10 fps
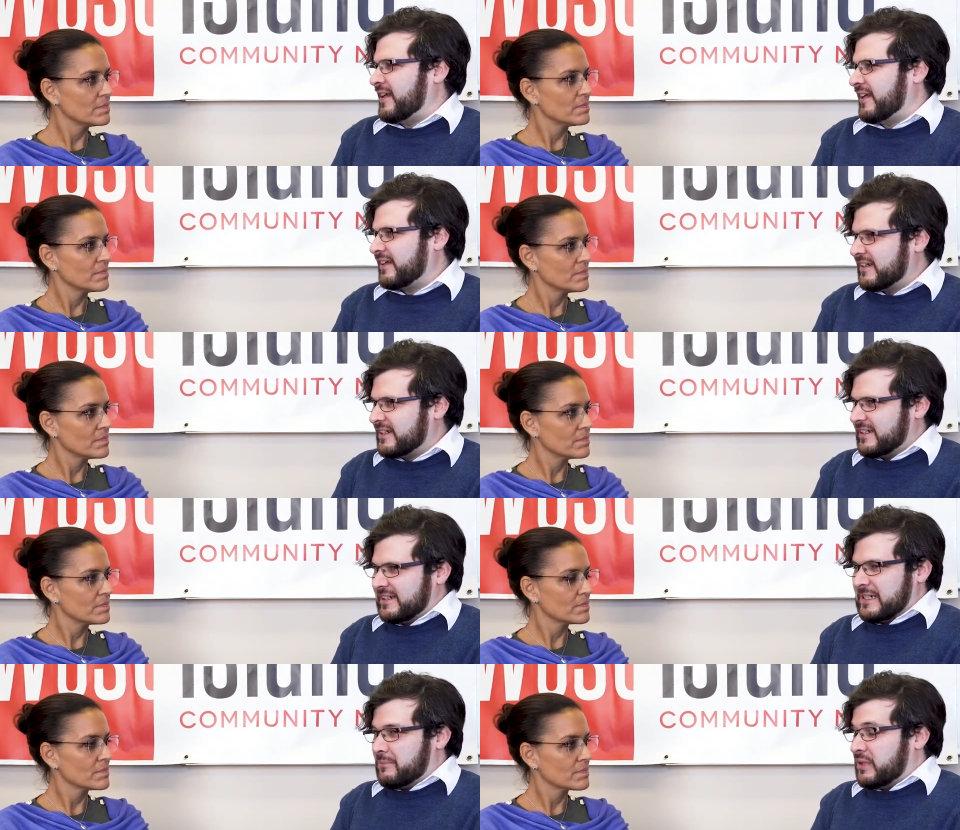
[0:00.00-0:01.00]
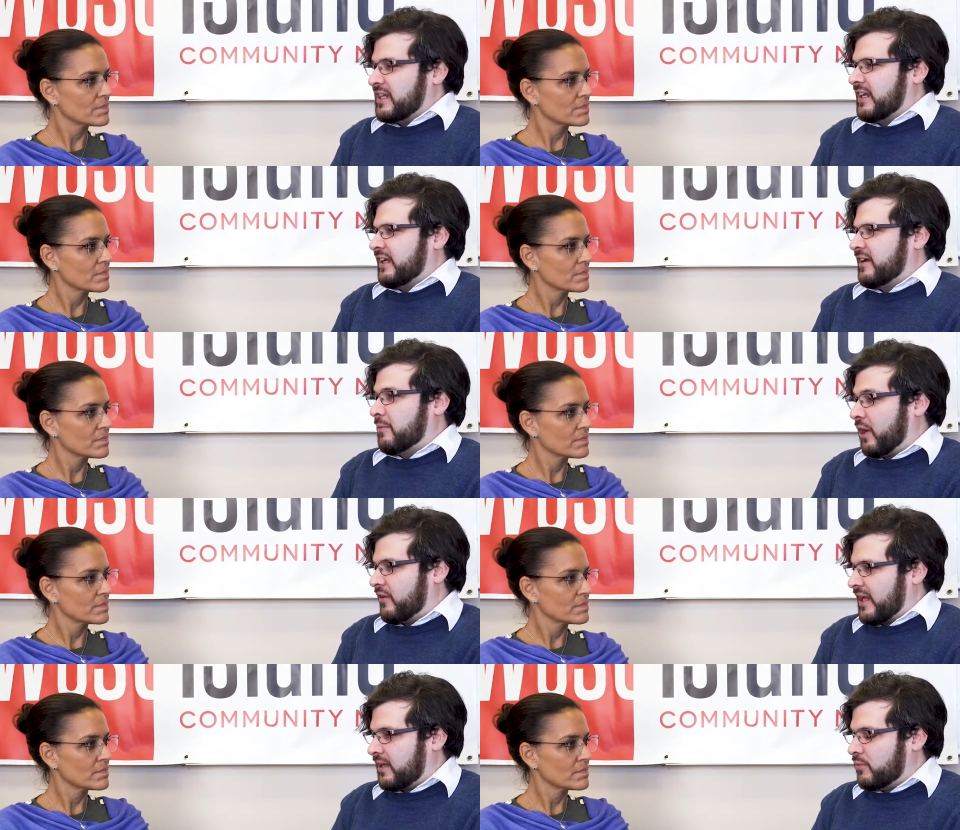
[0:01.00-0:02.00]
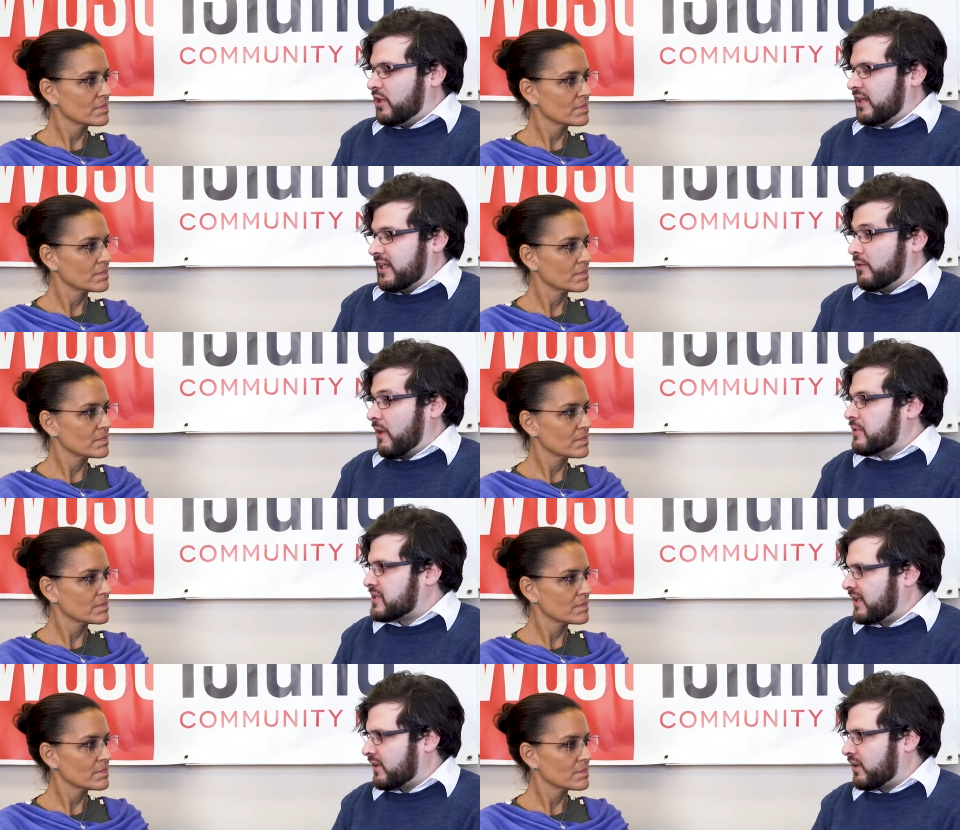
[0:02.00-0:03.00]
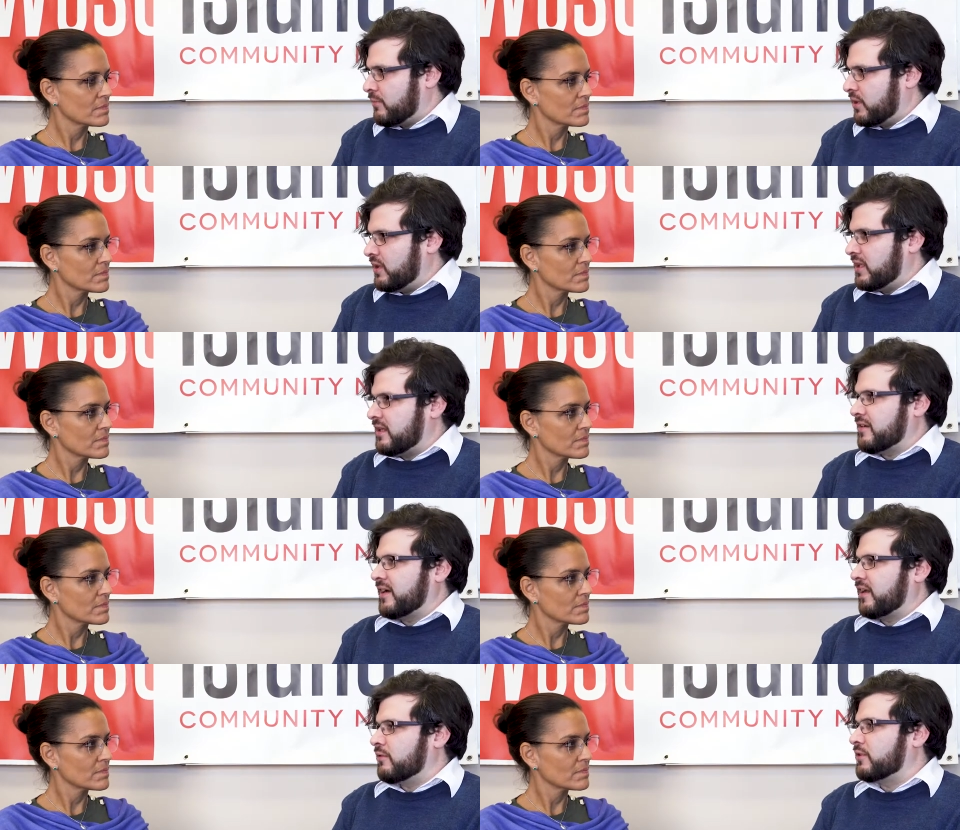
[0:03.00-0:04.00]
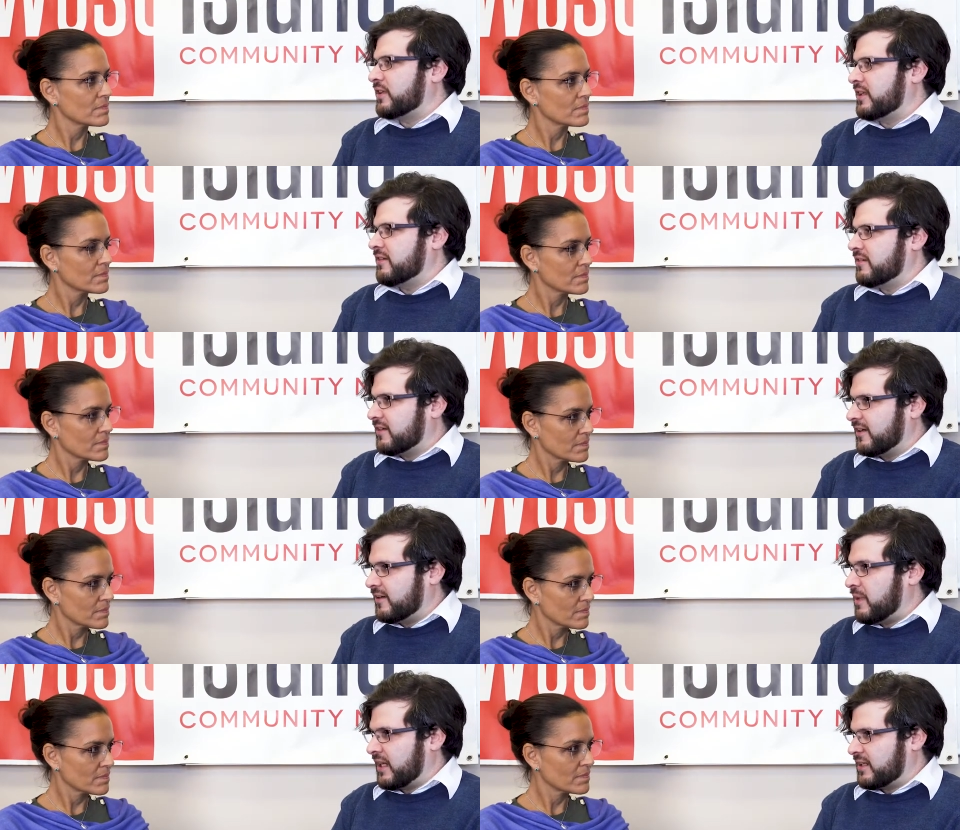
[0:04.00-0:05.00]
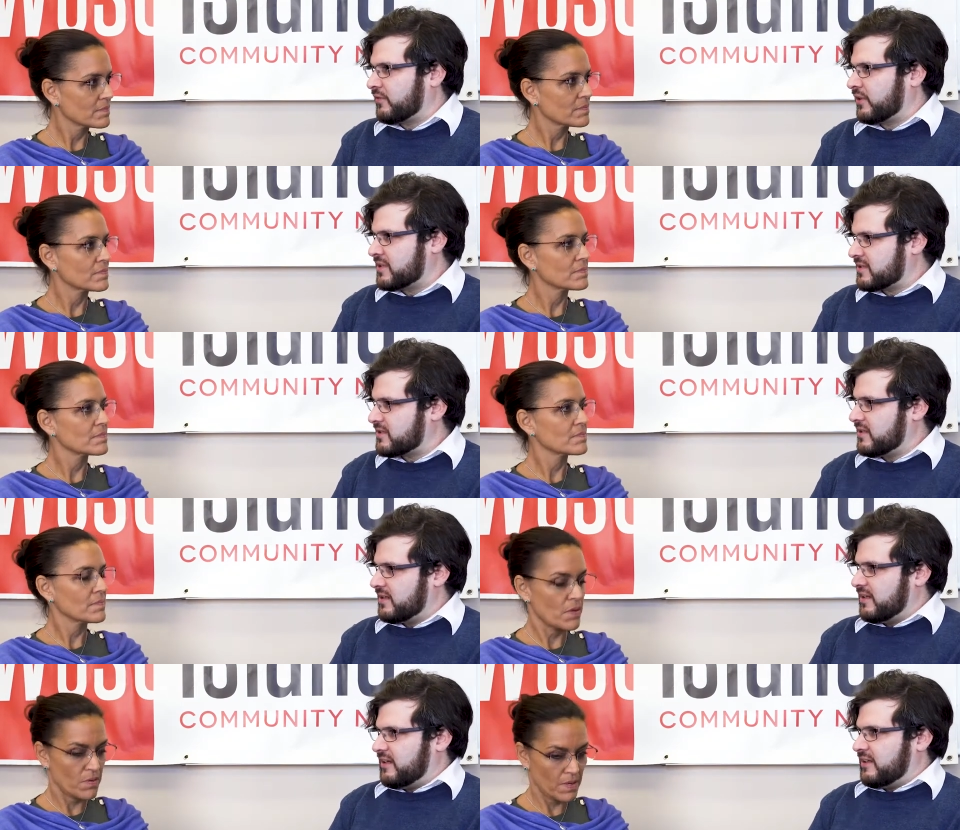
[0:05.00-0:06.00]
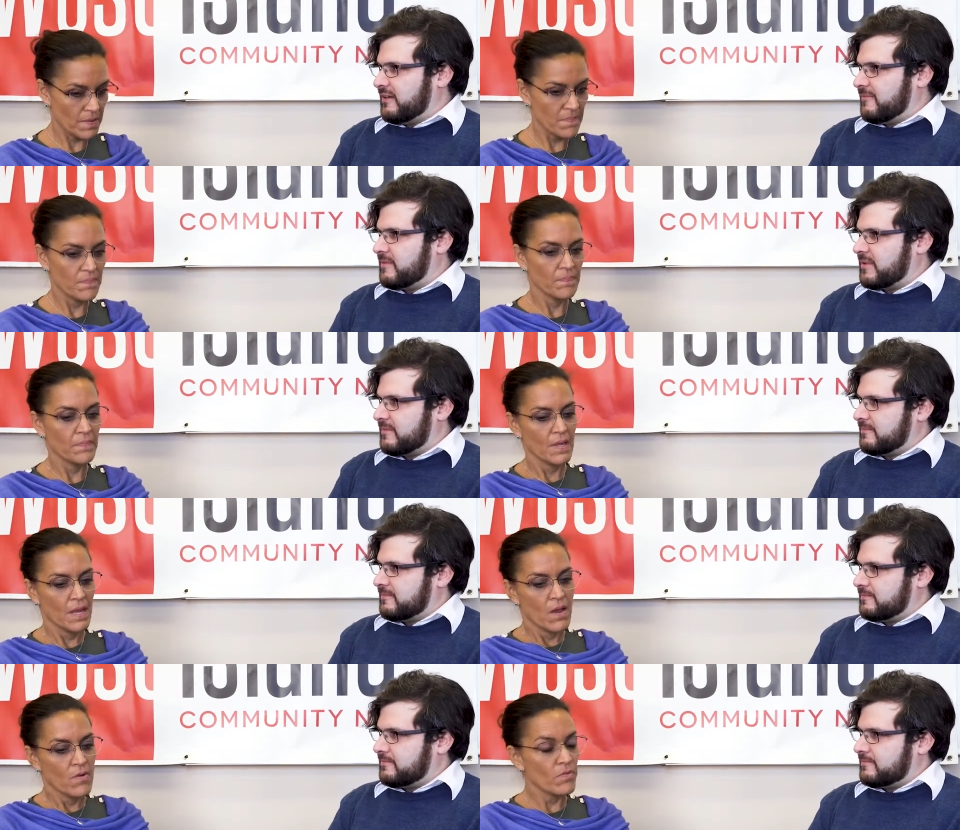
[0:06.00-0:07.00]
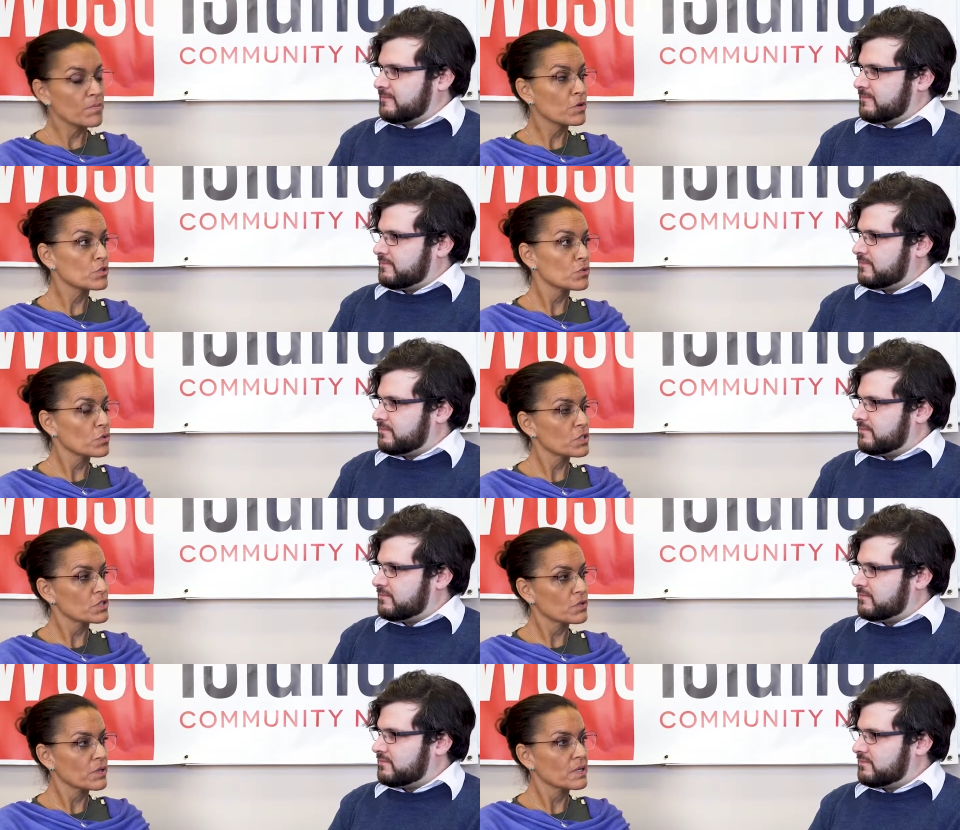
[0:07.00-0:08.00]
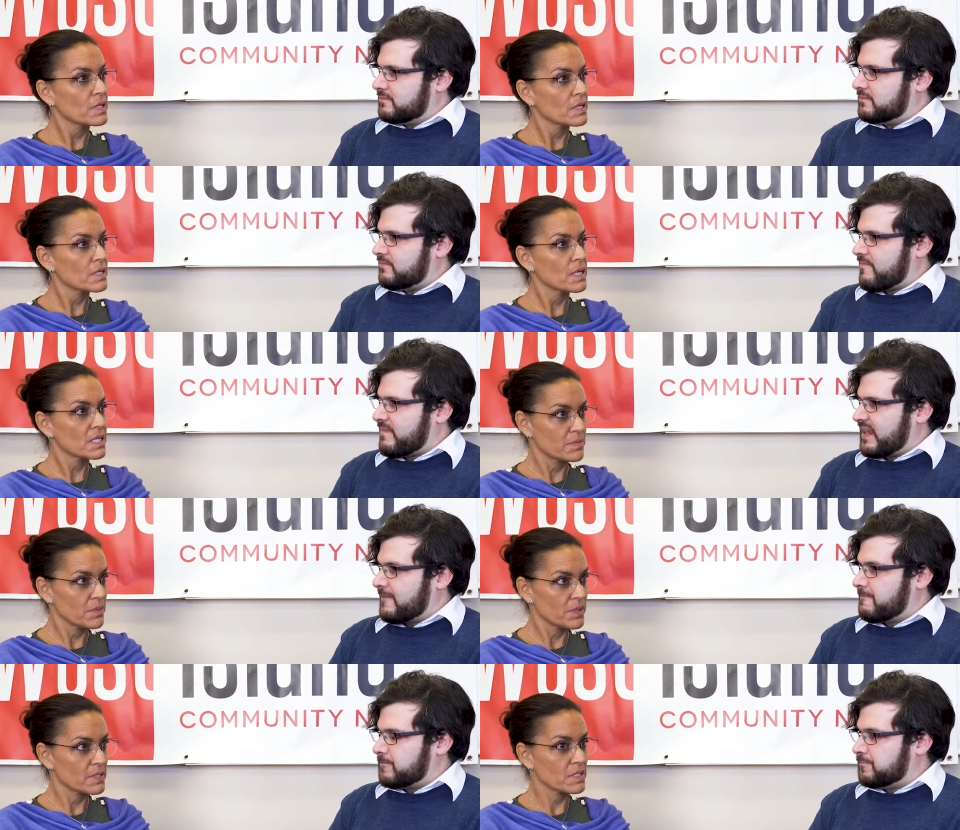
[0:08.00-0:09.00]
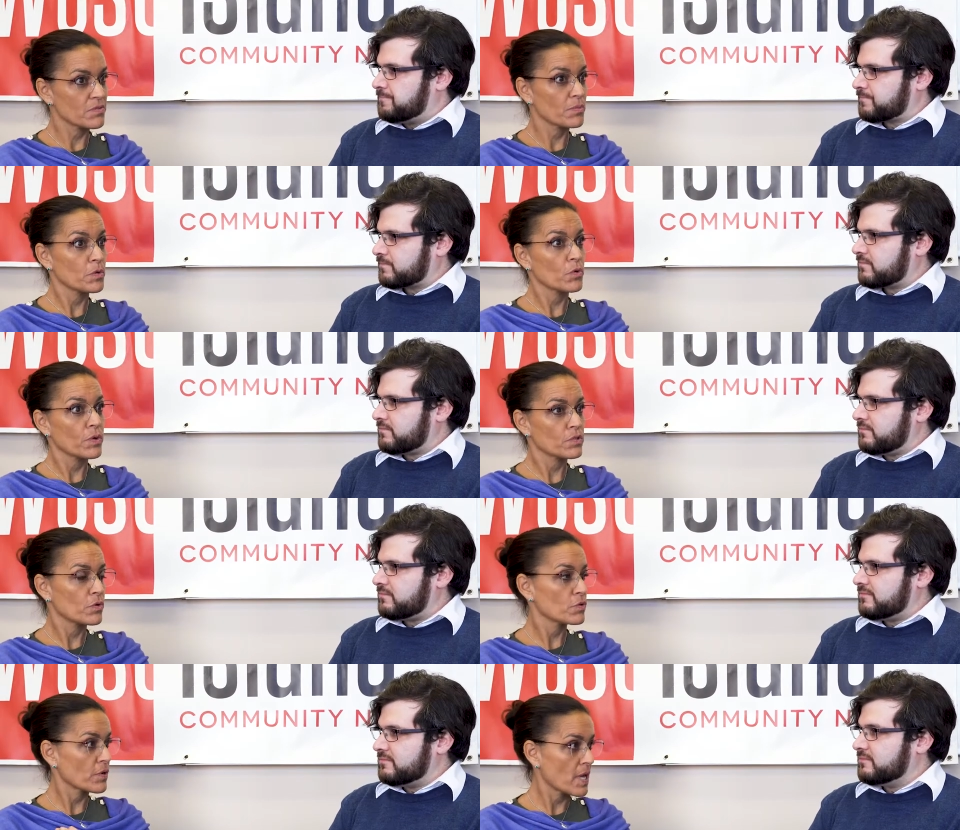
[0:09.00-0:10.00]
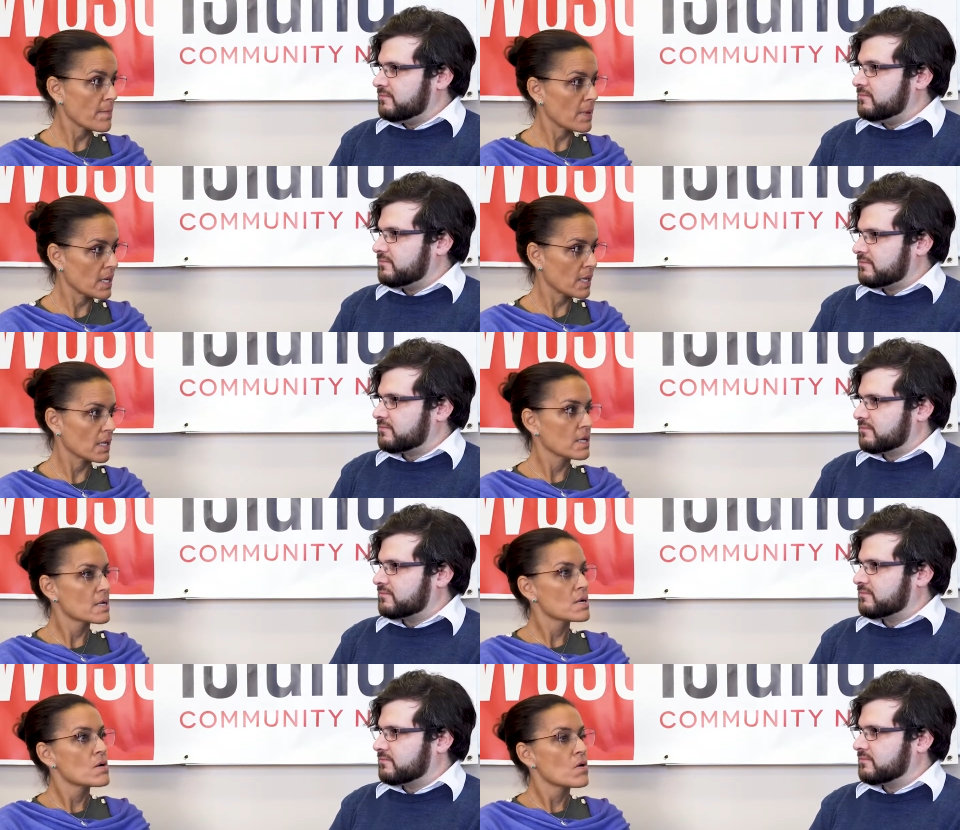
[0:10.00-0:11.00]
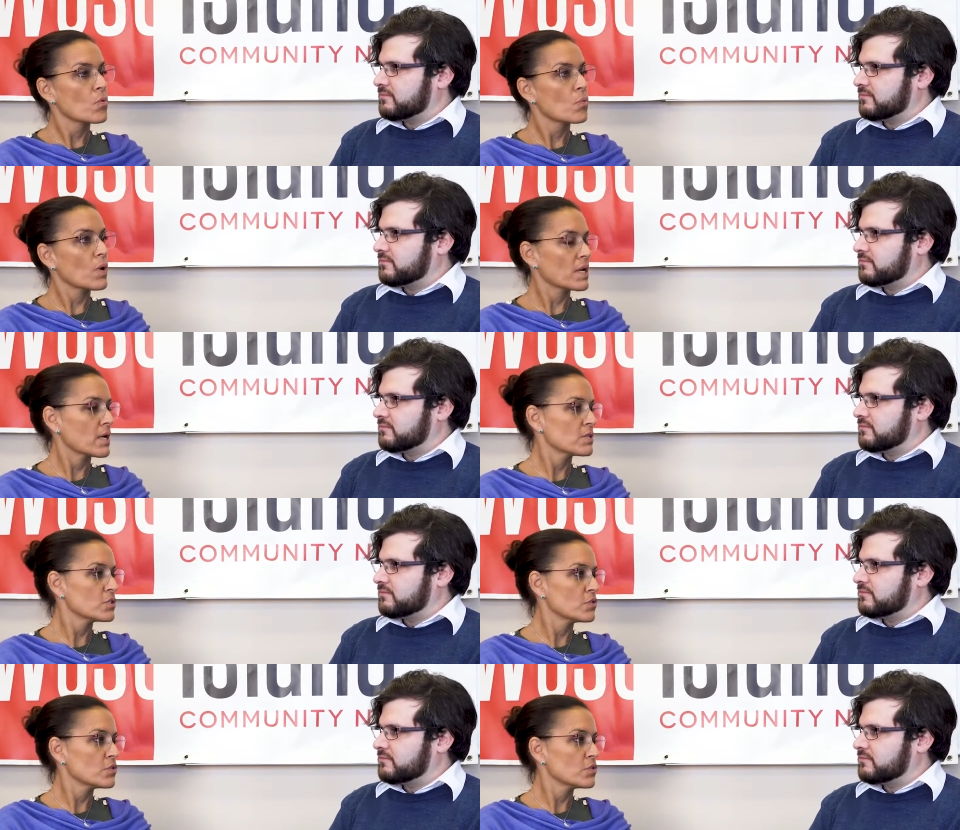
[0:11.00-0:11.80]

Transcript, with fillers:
Speaker 1: like being a part of that community and representing the community, I can really uh, make a difference.
Speaker 2: Okay. From your door to door experiences, from your going door to door campaigning, what do